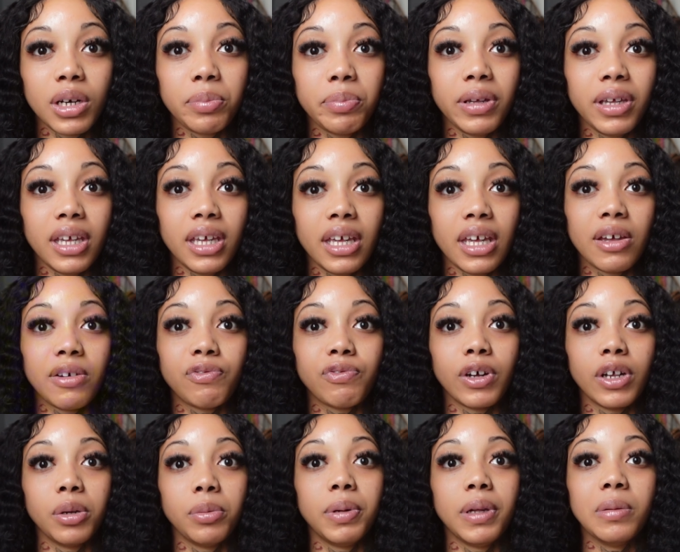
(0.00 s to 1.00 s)
to be in
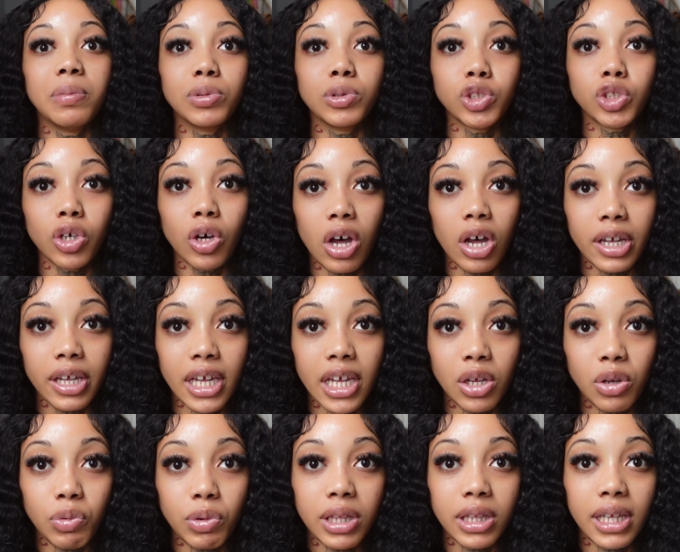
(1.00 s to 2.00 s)
front of people
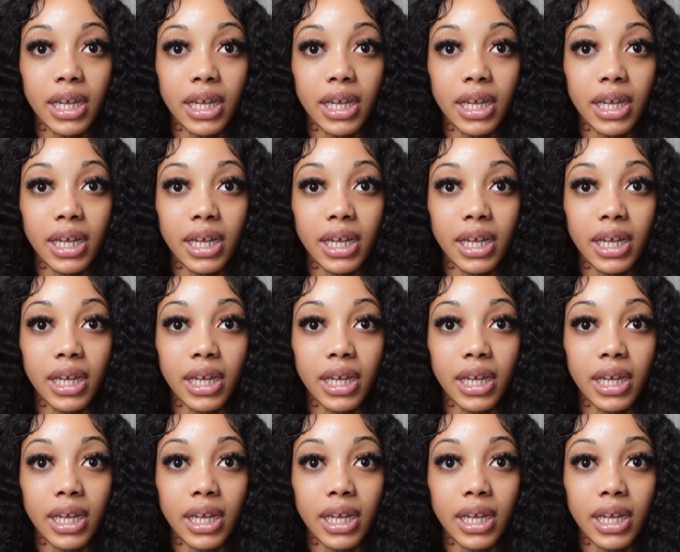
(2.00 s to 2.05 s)
talking with